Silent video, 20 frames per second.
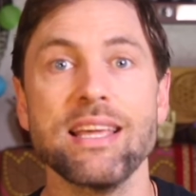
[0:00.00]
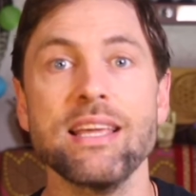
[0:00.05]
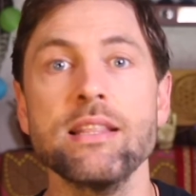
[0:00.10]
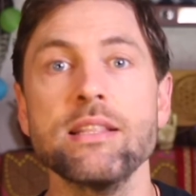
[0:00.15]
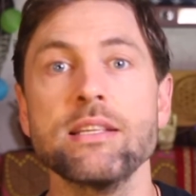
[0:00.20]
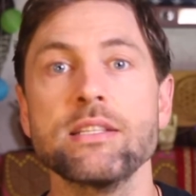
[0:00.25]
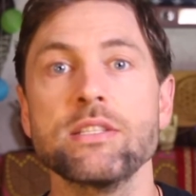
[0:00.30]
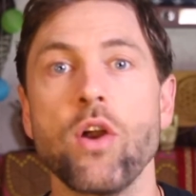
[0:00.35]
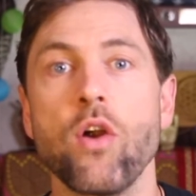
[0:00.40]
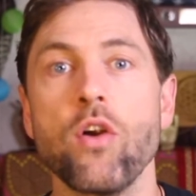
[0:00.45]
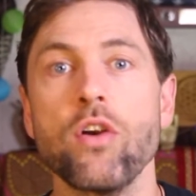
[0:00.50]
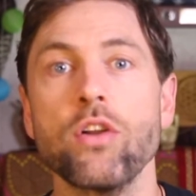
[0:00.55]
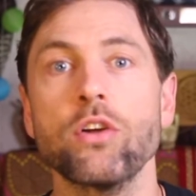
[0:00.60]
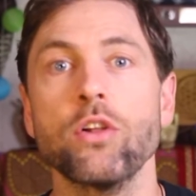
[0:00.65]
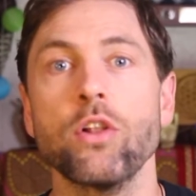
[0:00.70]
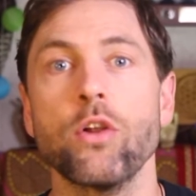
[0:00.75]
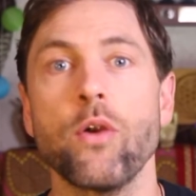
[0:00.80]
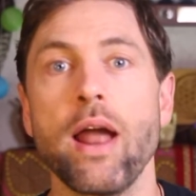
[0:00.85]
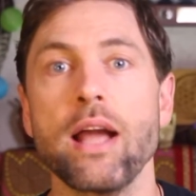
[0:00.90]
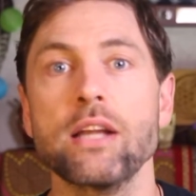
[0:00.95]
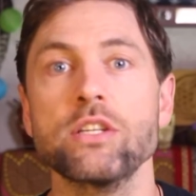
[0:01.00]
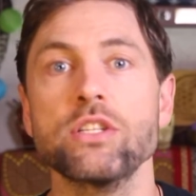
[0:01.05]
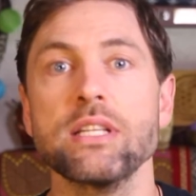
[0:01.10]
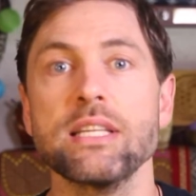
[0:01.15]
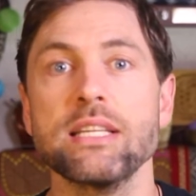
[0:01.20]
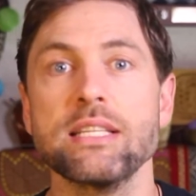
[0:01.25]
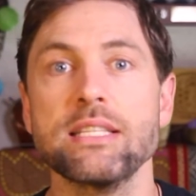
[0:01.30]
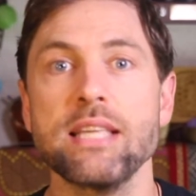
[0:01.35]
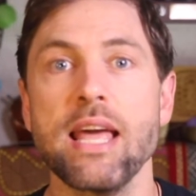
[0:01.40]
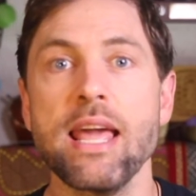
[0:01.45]
in this article are
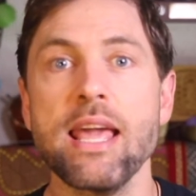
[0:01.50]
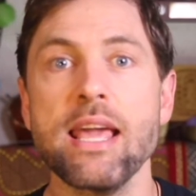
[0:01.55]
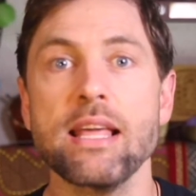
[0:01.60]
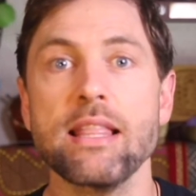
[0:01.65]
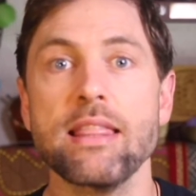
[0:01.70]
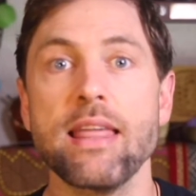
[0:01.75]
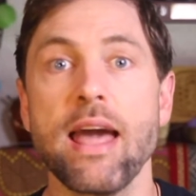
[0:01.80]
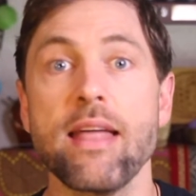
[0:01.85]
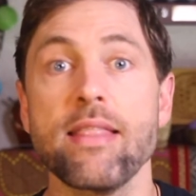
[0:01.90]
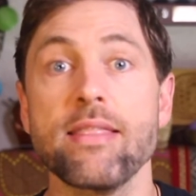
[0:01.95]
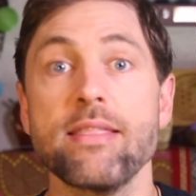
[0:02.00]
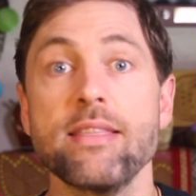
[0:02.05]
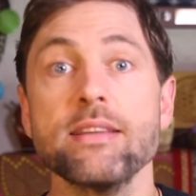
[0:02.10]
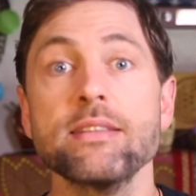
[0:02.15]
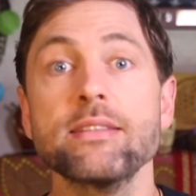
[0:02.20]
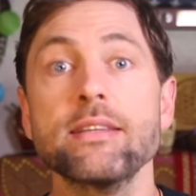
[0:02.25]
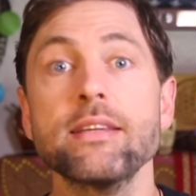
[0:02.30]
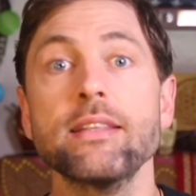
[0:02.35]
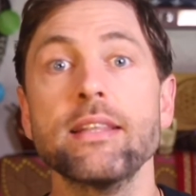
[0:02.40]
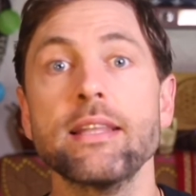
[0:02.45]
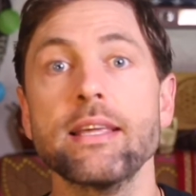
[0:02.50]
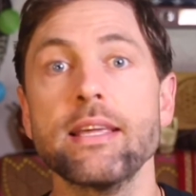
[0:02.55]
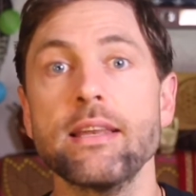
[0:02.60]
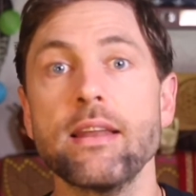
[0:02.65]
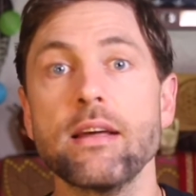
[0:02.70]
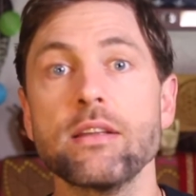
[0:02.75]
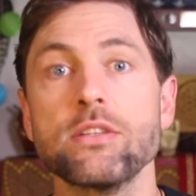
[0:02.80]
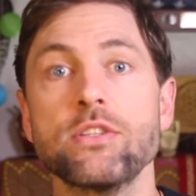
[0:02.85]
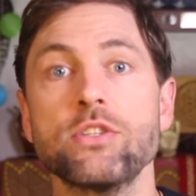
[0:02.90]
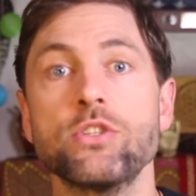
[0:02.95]
actually saying that this could
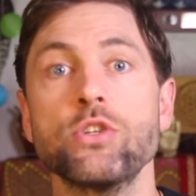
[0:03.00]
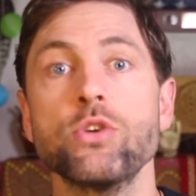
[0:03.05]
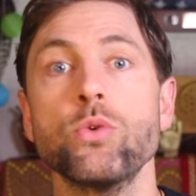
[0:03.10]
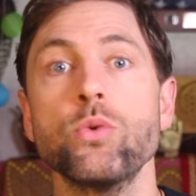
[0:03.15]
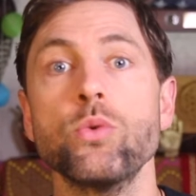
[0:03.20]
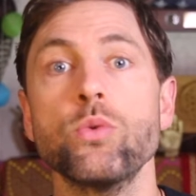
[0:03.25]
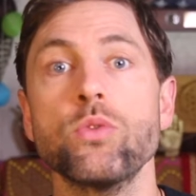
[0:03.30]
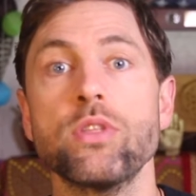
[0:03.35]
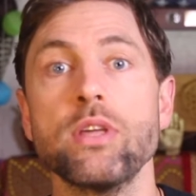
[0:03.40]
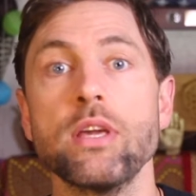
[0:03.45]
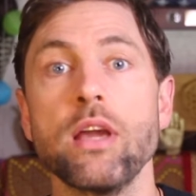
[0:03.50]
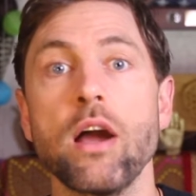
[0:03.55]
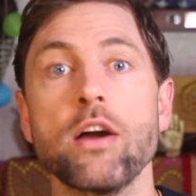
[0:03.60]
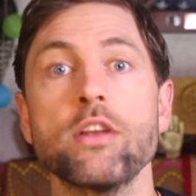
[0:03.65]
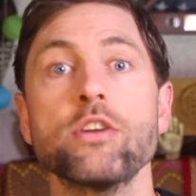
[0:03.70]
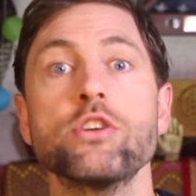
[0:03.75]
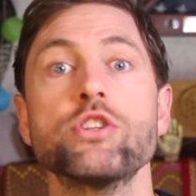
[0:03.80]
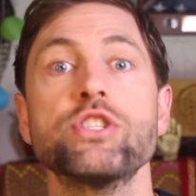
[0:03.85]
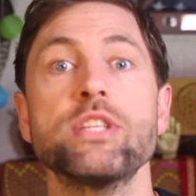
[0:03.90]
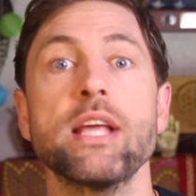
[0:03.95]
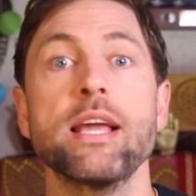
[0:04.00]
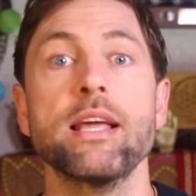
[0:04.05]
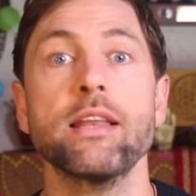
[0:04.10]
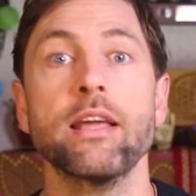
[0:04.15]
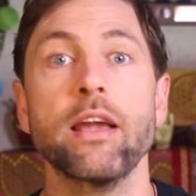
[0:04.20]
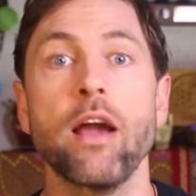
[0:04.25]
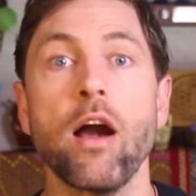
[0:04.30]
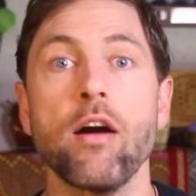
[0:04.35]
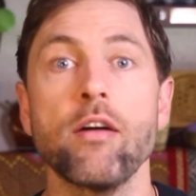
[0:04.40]
lead us to the understanding